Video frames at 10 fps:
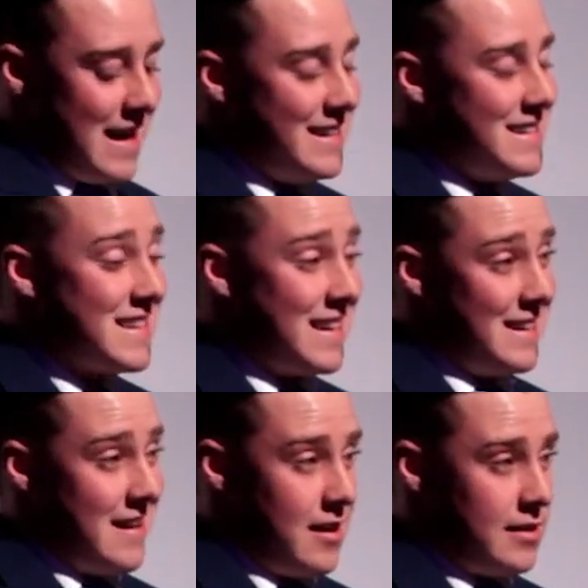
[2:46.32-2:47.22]
and it is
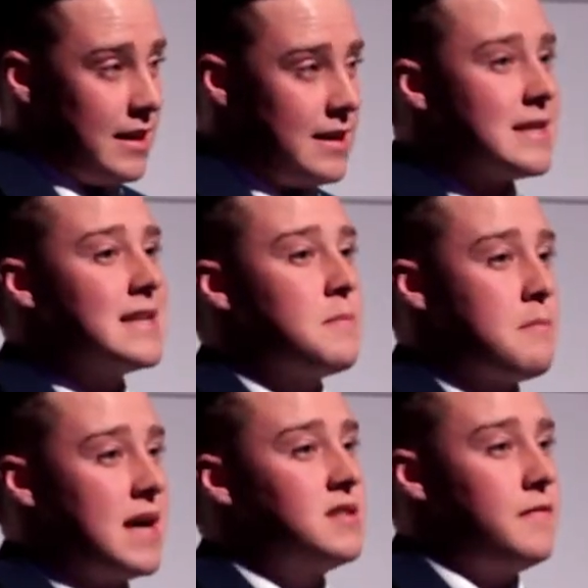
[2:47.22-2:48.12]
clear that this has a
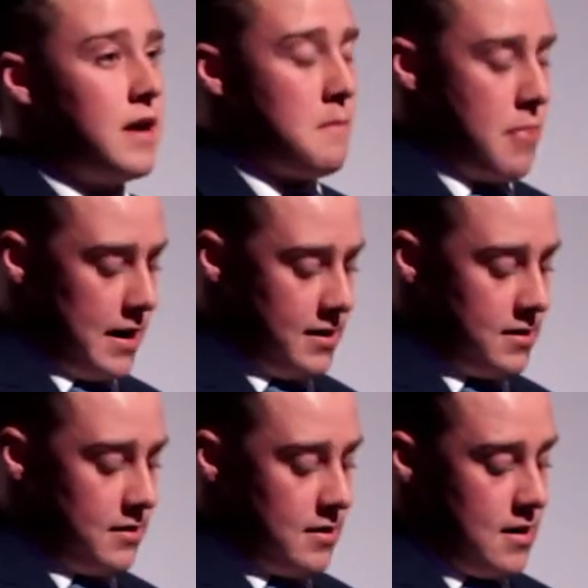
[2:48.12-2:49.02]
massive
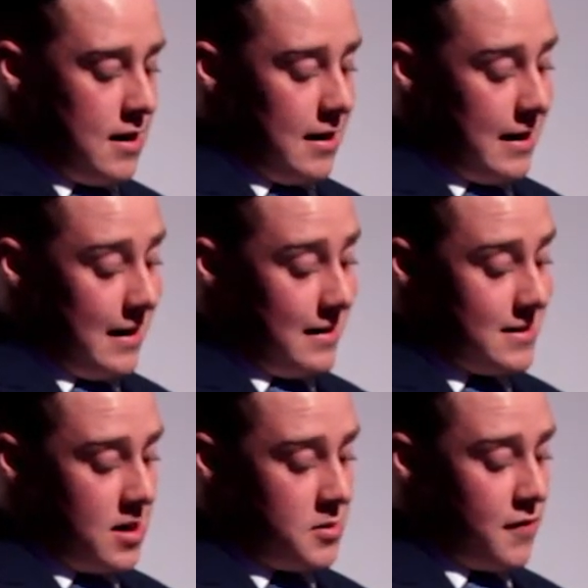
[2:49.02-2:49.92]
impact
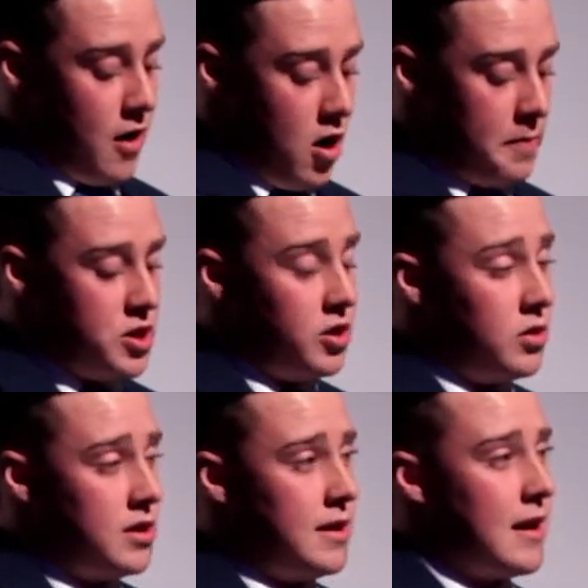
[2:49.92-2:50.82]
in terms of our
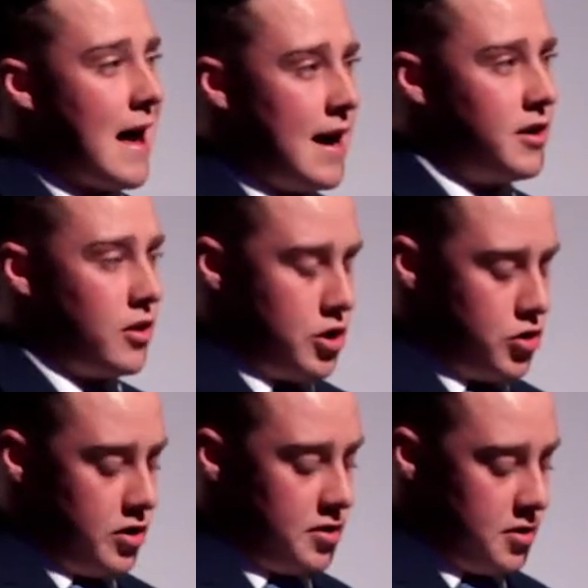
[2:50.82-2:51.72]
opportunity and on our
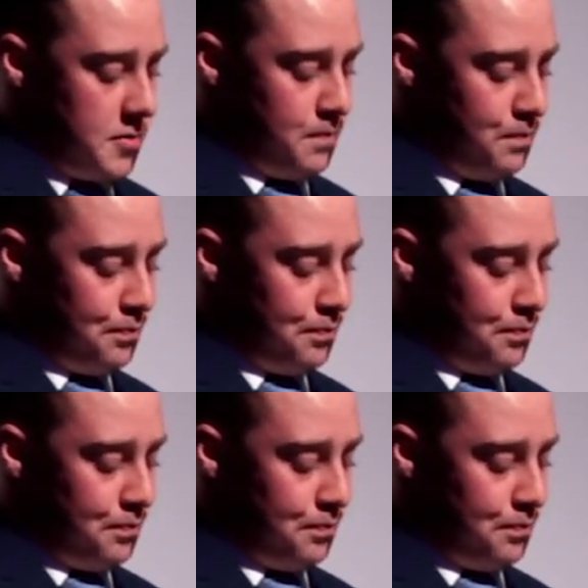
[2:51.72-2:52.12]
choices.